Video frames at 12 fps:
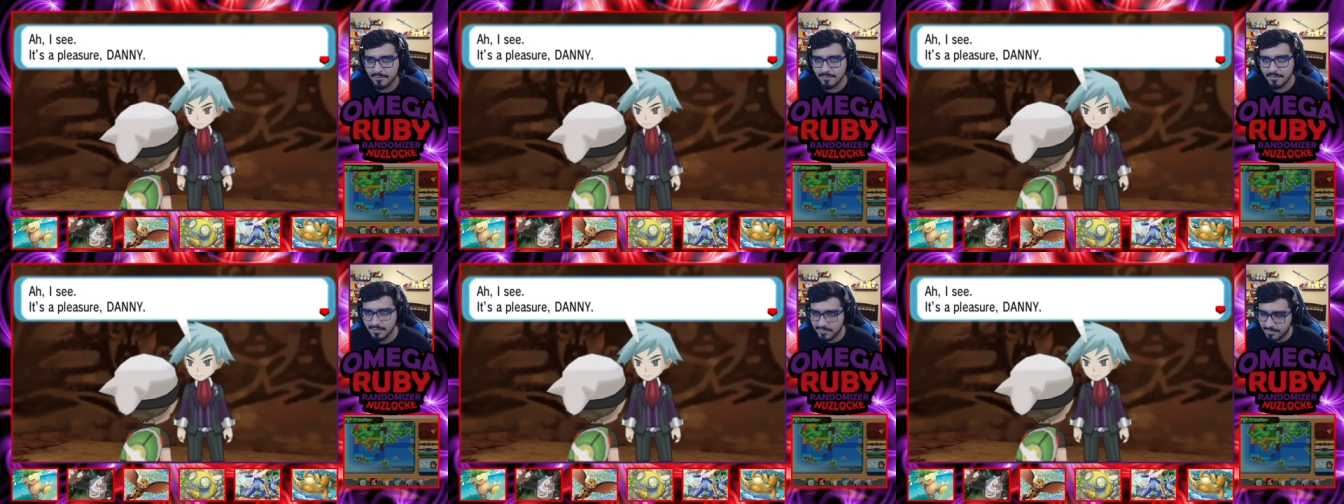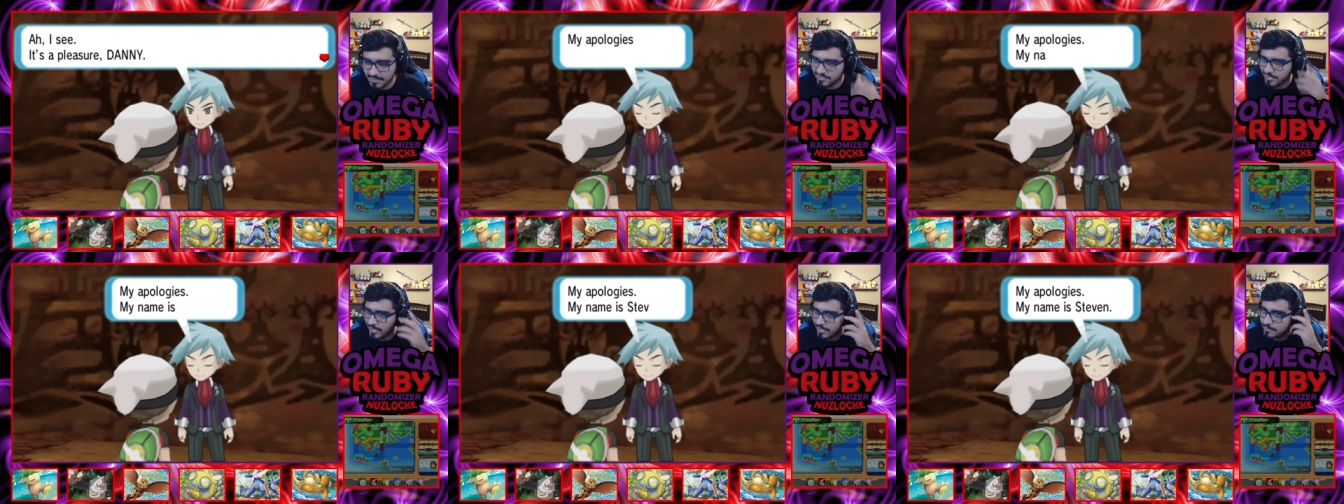It's a pleasure
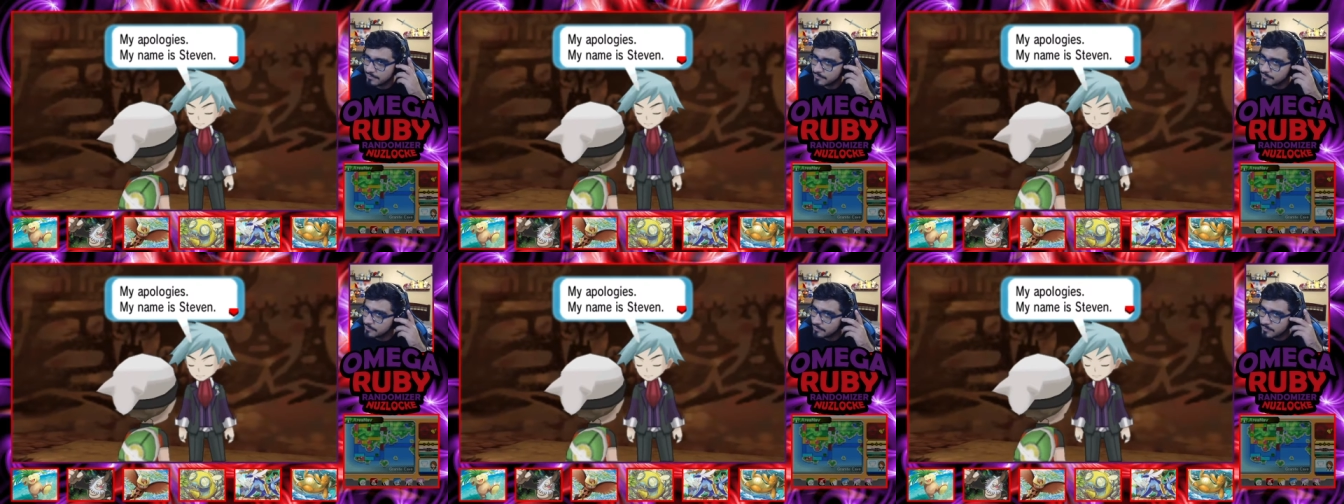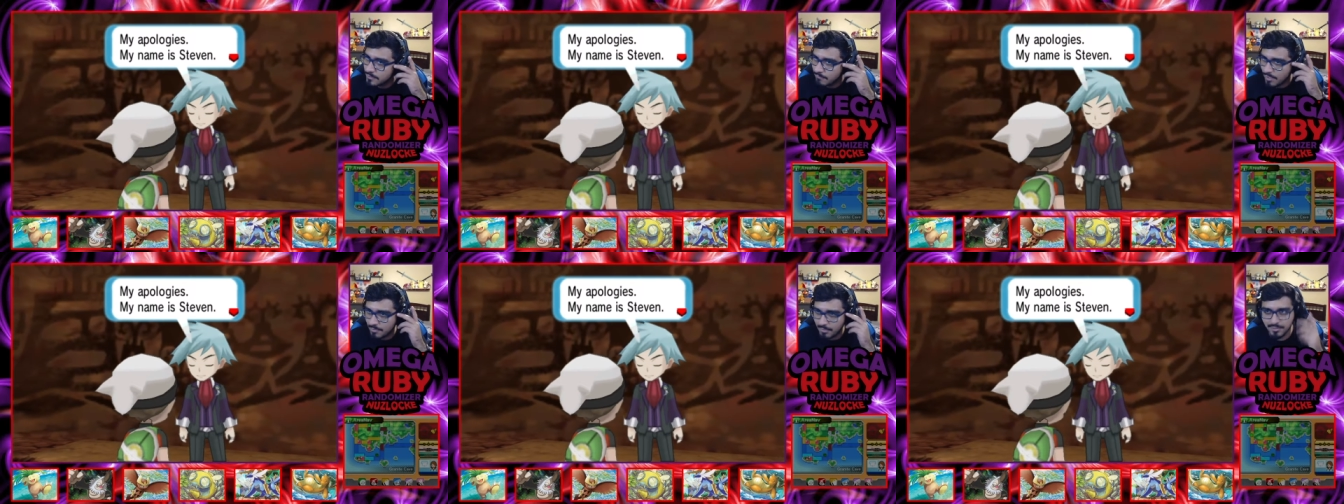today.
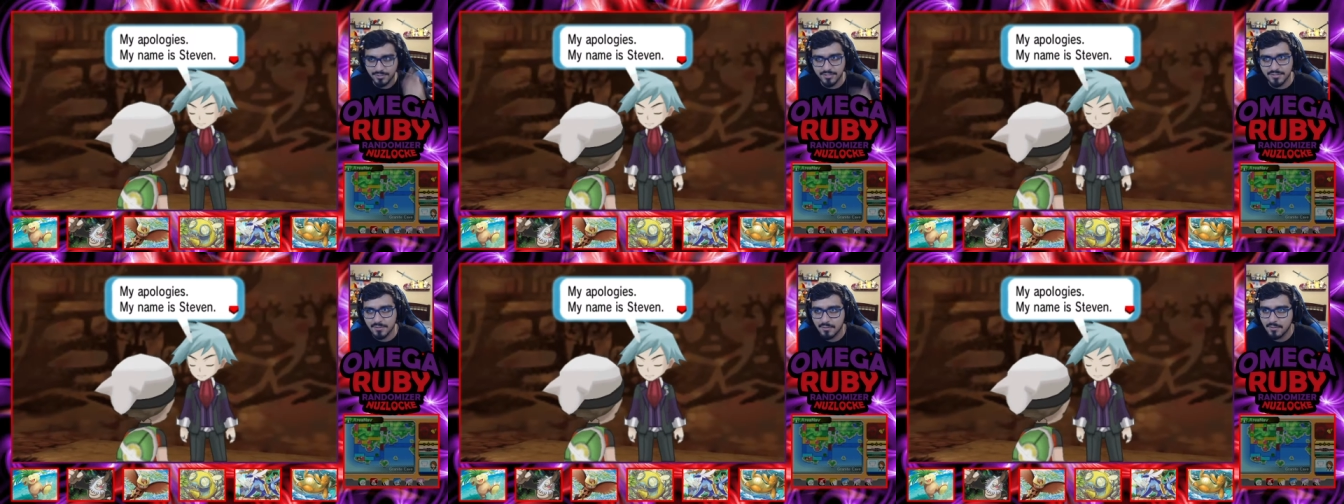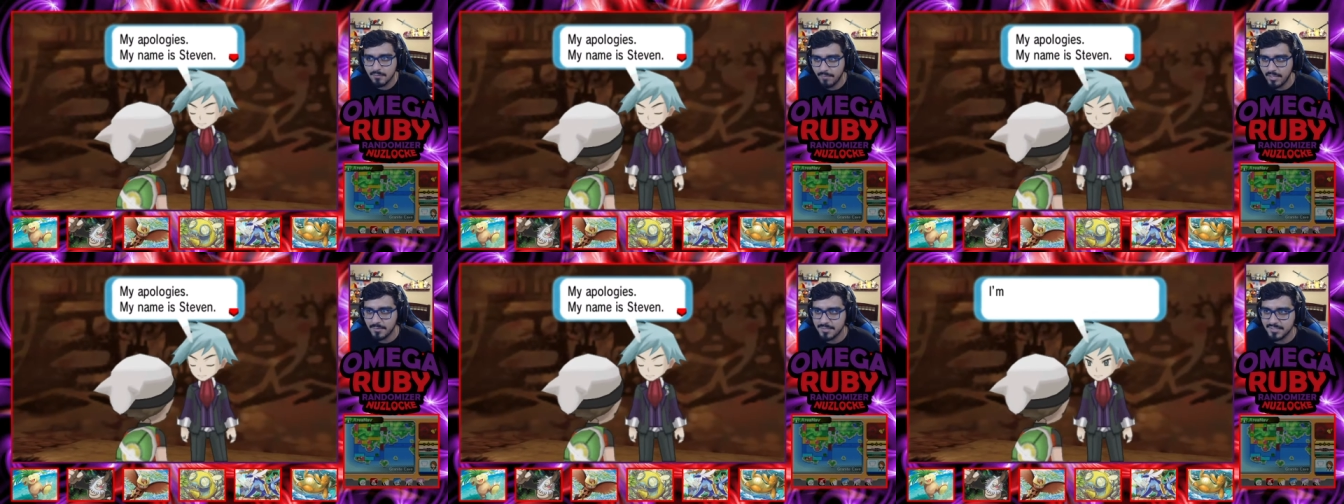My apologies.
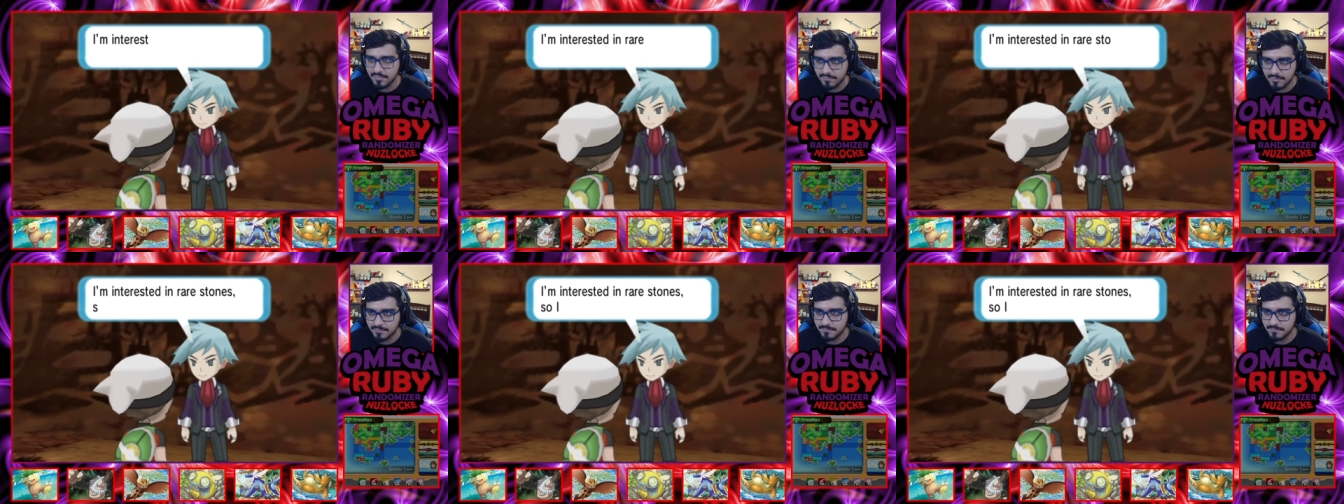My name is Steven.